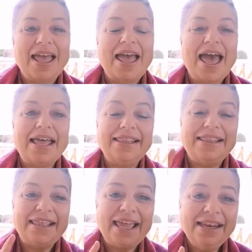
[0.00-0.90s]
And
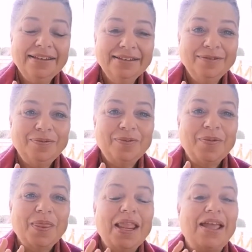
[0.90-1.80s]
then,
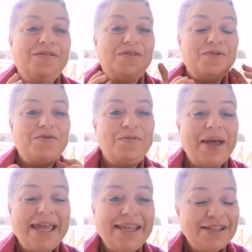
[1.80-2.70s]
if you've
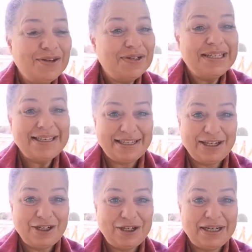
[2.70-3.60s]
made your
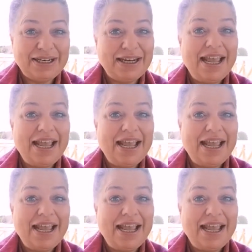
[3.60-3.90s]
decision,